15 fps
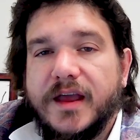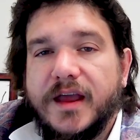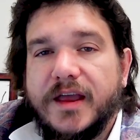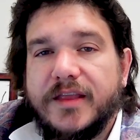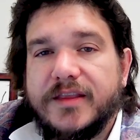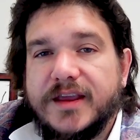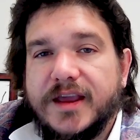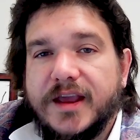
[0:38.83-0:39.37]

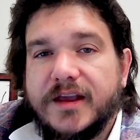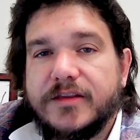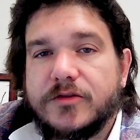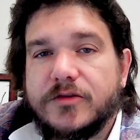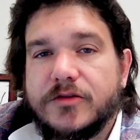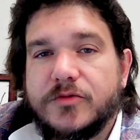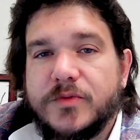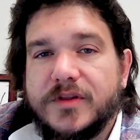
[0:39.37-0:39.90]
And the
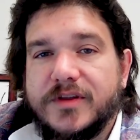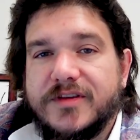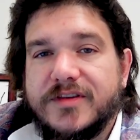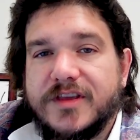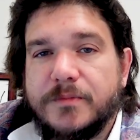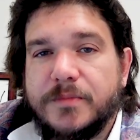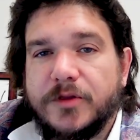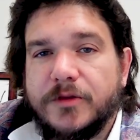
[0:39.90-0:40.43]
answer is
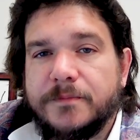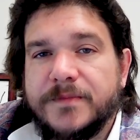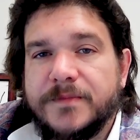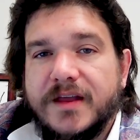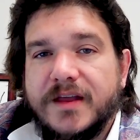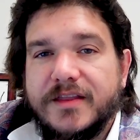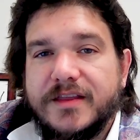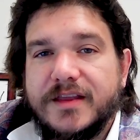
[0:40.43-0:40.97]
really simple.
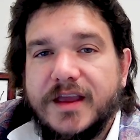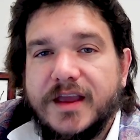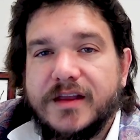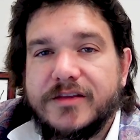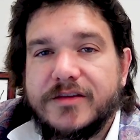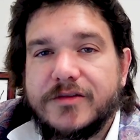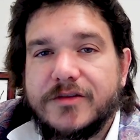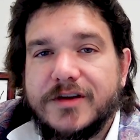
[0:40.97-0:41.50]
The
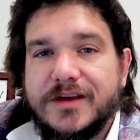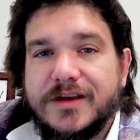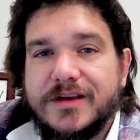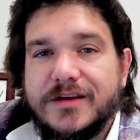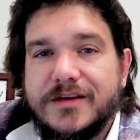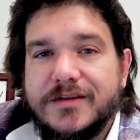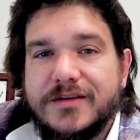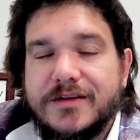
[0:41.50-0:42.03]
answer
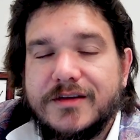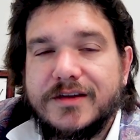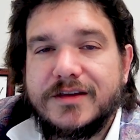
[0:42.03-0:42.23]
is